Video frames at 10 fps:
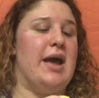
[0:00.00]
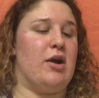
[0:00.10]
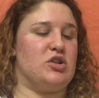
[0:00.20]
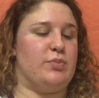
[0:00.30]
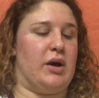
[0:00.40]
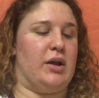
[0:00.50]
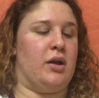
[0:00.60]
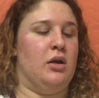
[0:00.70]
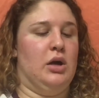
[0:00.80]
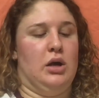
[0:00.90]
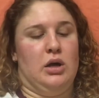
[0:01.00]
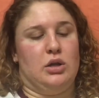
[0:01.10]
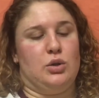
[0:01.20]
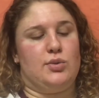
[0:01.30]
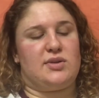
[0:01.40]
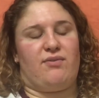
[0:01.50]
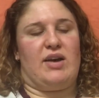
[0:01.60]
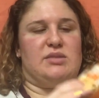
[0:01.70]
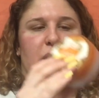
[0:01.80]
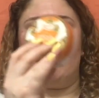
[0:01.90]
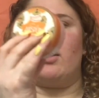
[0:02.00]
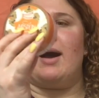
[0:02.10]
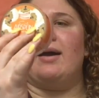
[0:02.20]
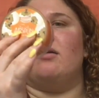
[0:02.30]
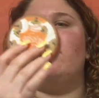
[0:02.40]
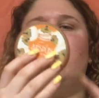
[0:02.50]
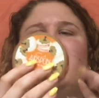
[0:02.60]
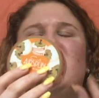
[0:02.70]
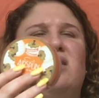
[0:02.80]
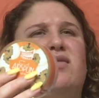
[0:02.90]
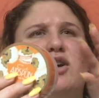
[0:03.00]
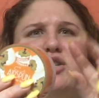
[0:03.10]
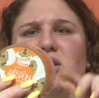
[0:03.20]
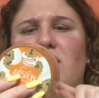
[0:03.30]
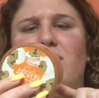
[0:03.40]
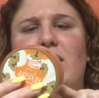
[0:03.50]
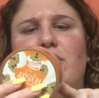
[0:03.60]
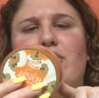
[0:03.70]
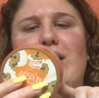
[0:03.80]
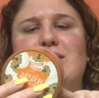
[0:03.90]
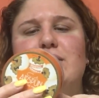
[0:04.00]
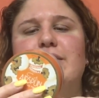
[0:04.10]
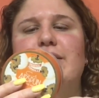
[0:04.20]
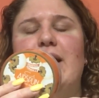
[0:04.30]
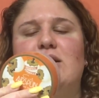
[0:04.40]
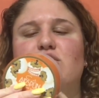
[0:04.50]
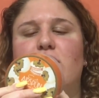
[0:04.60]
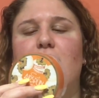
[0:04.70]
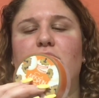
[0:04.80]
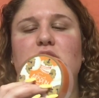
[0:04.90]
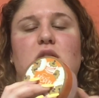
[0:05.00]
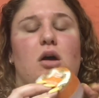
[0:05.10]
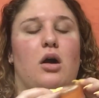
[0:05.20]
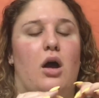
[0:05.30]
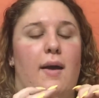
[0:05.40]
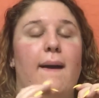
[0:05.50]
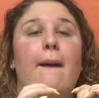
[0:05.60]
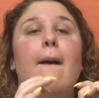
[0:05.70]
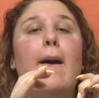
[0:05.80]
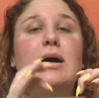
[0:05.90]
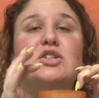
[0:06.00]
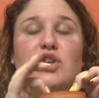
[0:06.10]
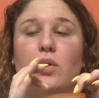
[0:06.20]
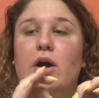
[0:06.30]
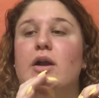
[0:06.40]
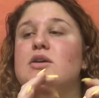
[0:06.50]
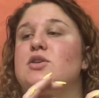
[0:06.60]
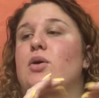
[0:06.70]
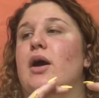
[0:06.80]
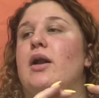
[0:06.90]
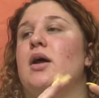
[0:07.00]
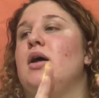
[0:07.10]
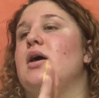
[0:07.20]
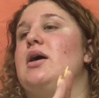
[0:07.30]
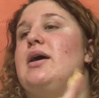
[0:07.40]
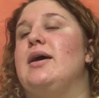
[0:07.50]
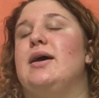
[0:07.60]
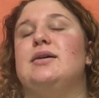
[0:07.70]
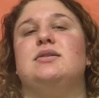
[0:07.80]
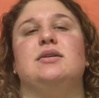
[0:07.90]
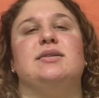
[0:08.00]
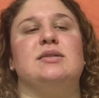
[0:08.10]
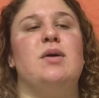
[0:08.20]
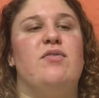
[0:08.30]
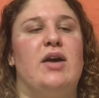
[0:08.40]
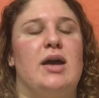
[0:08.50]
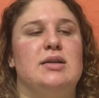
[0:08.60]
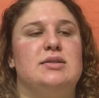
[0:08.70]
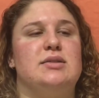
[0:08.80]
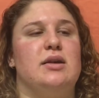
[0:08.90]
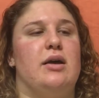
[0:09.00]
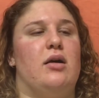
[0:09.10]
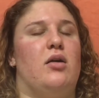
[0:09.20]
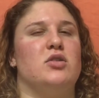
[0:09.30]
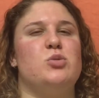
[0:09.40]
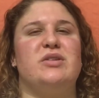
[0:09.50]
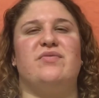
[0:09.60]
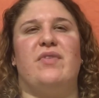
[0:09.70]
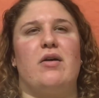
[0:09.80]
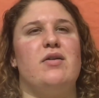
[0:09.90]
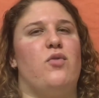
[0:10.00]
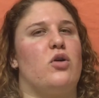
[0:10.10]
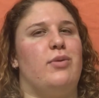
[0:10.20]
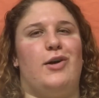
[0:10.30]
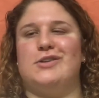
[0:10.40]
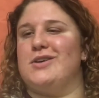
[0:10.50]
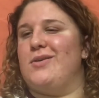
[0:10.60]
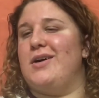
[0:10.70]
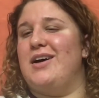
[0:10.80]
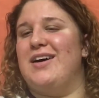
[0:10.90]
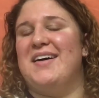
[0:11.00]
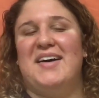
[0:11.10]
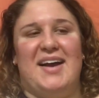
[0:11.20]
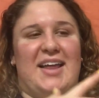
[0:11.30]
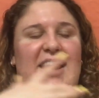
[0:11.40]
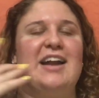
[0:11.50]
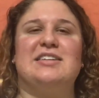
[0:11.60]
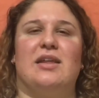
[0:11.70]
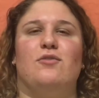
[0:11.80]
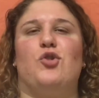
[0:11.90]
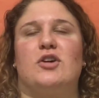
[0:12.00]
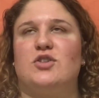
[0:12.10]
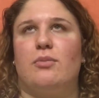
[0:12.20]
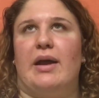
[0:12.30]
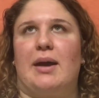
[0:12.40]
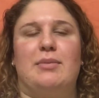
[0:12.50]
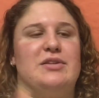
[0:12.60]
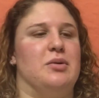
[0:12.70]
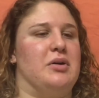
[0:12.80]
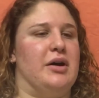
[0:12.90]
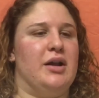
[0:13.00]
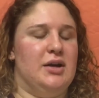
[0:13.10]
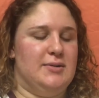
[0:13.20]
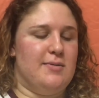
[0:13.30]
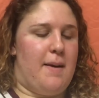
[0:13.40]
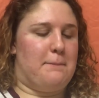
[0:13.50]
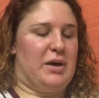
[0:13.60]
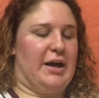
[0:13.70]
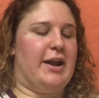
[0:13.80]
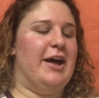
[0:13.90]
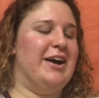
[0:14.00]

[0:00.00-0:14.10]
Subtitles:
Airspun Loose Face Powder. I have the version of like translucent extra coverage. So good, so good. It sets my face. Also, it's very affordable also. Like, I just love drugstore makeup, it's so good. But